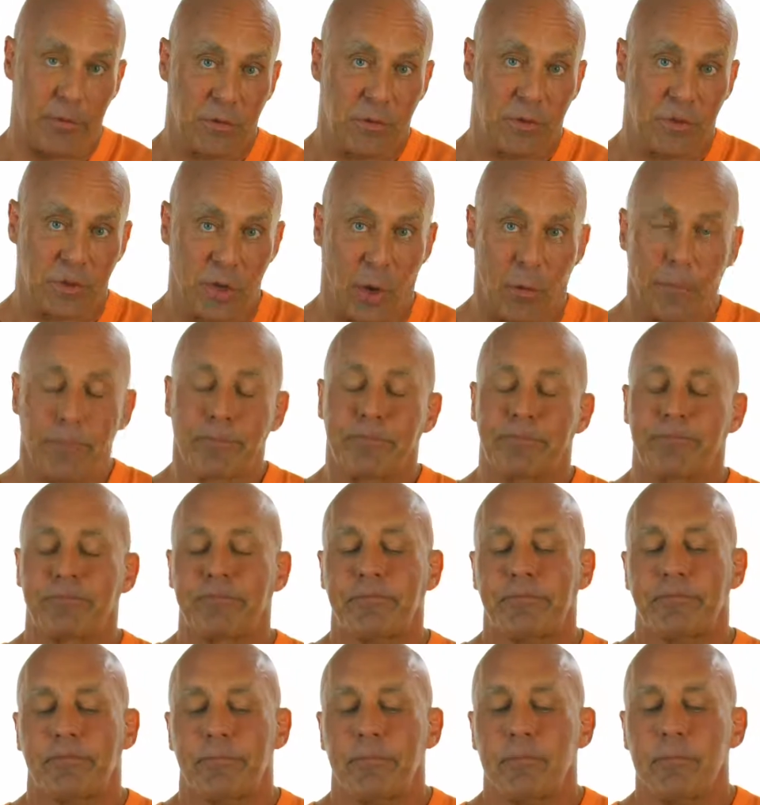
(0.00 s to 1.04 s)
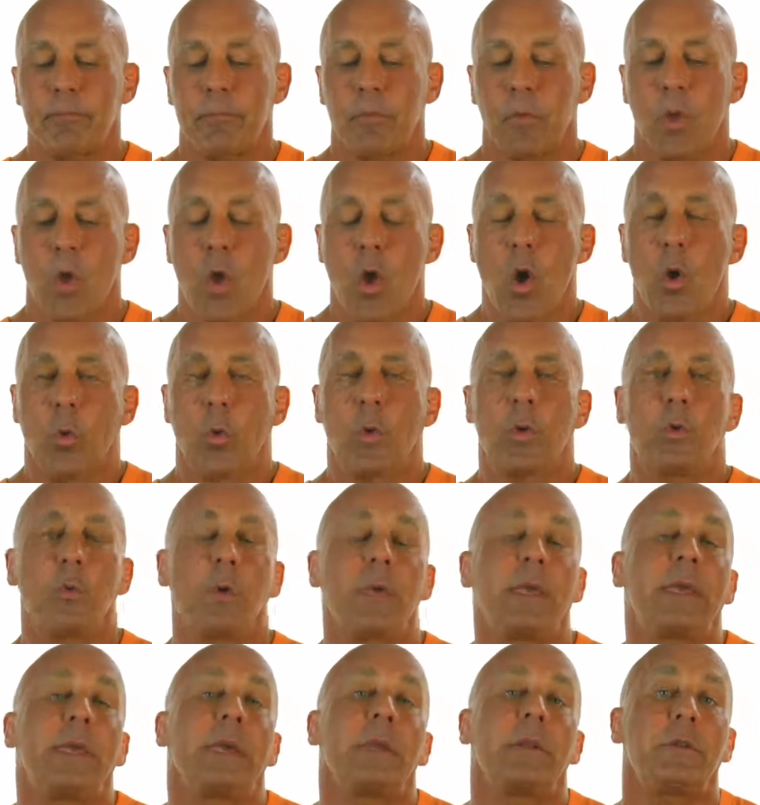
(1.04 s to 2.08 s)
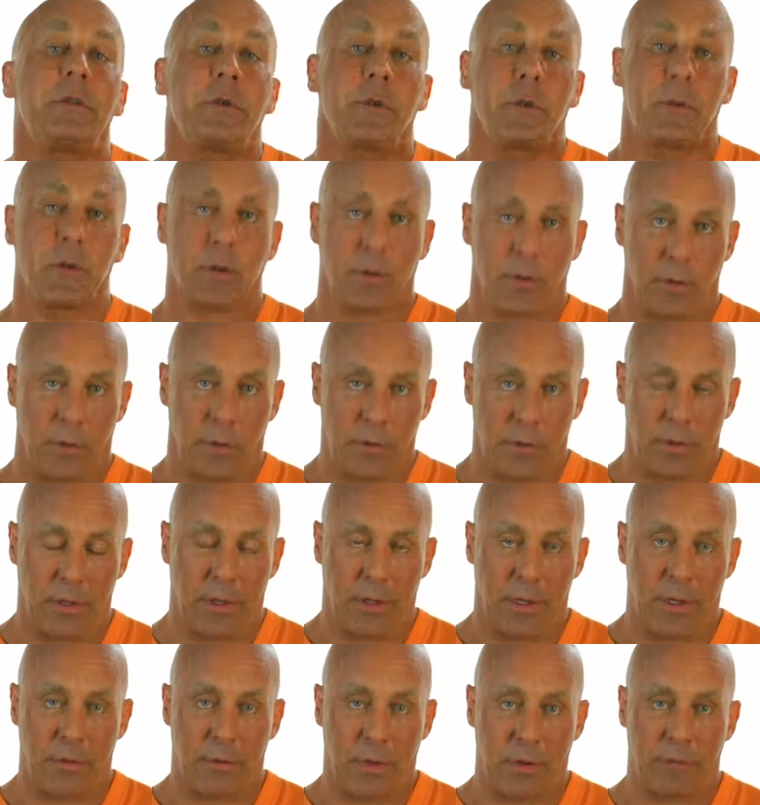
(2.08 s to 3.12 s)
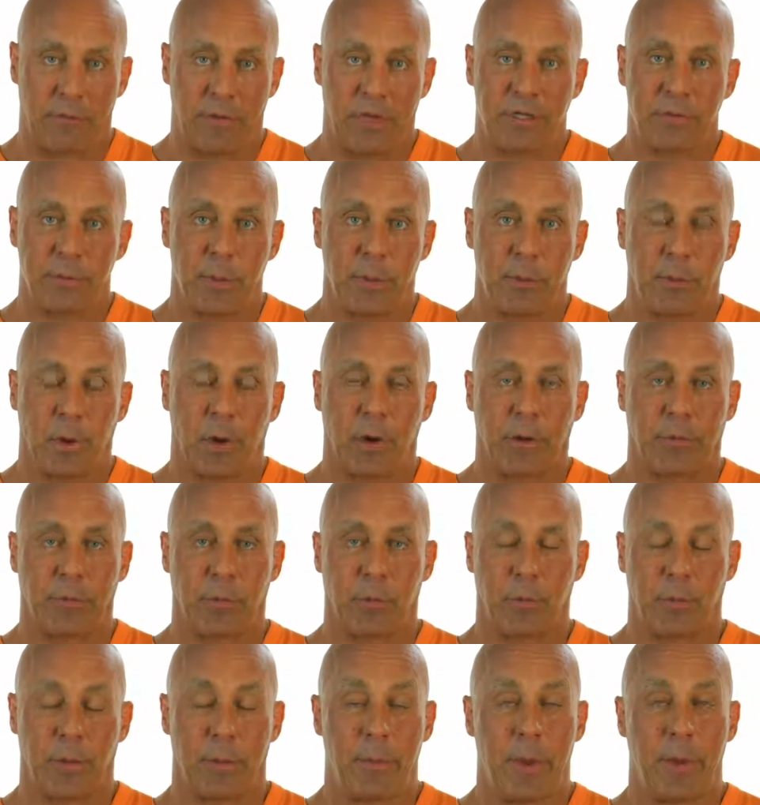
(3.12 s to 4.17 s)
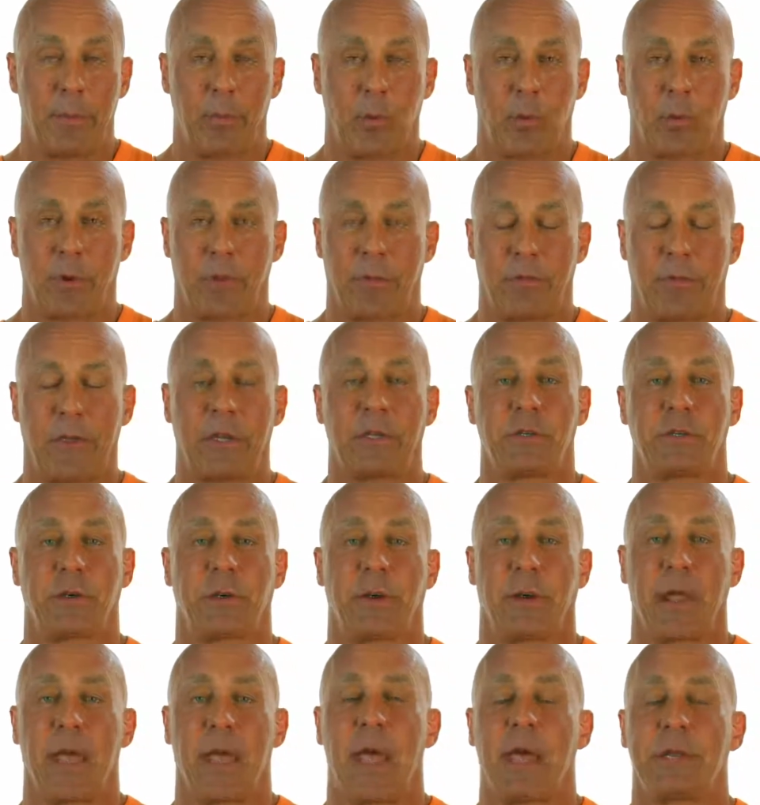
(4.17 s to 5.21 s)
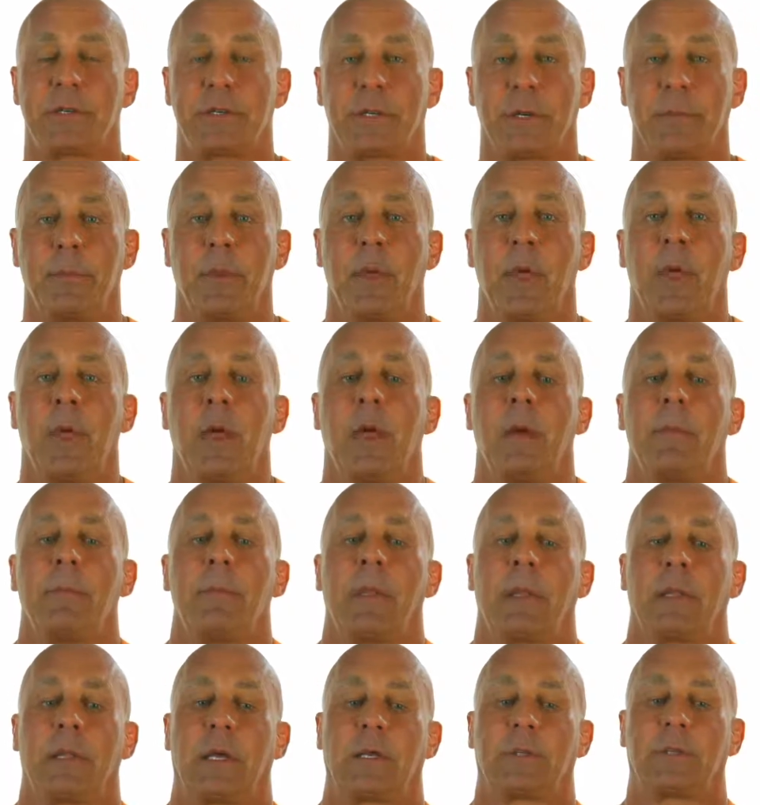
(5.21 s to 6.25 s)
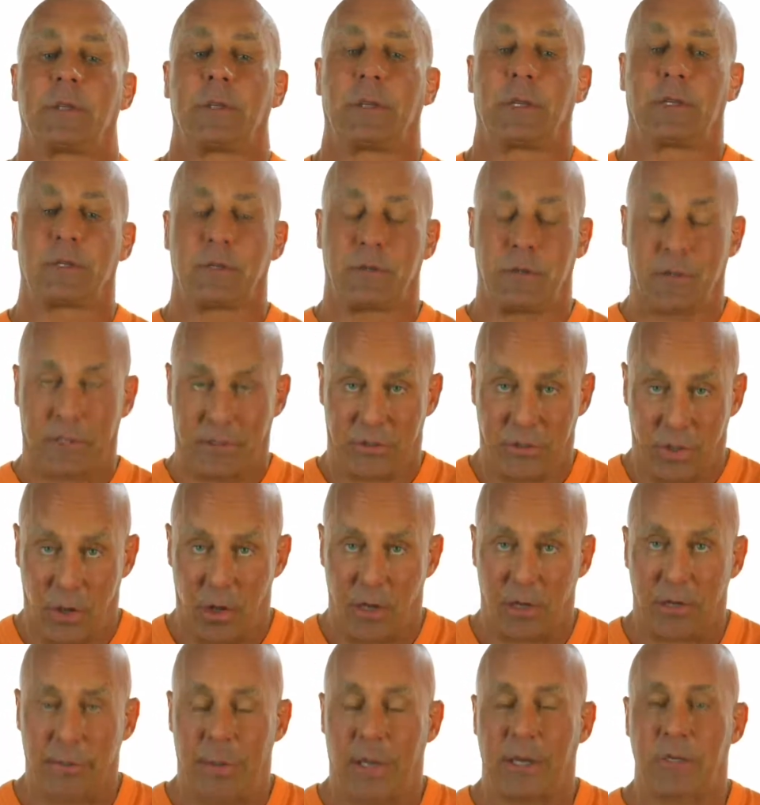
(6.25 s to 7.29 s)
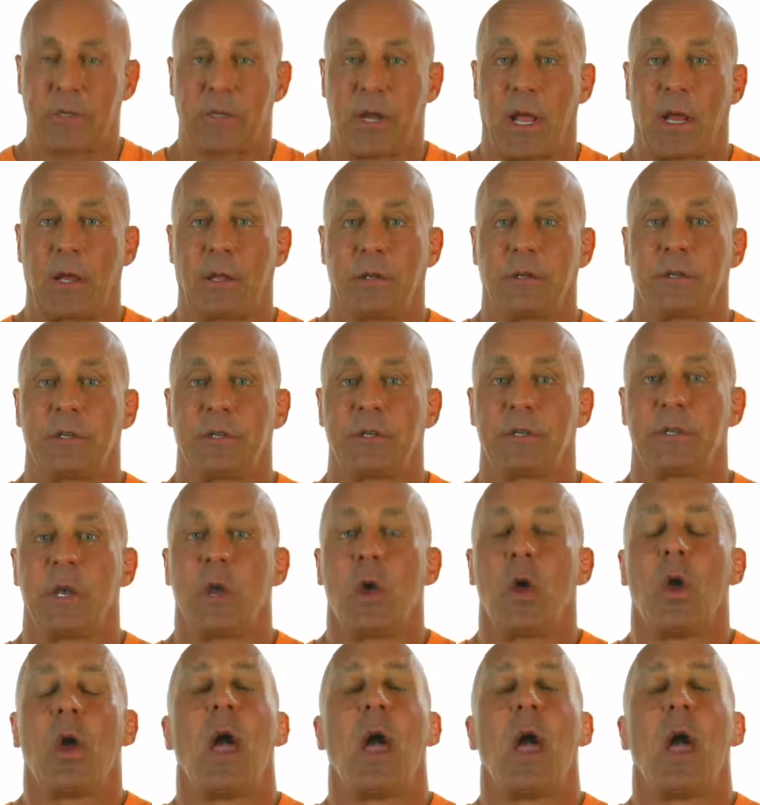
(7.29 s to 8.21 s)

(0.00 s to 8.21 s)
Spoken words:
So when we get to the investment part of it, remember one of the things you're going to ask them, let's talk about challenges.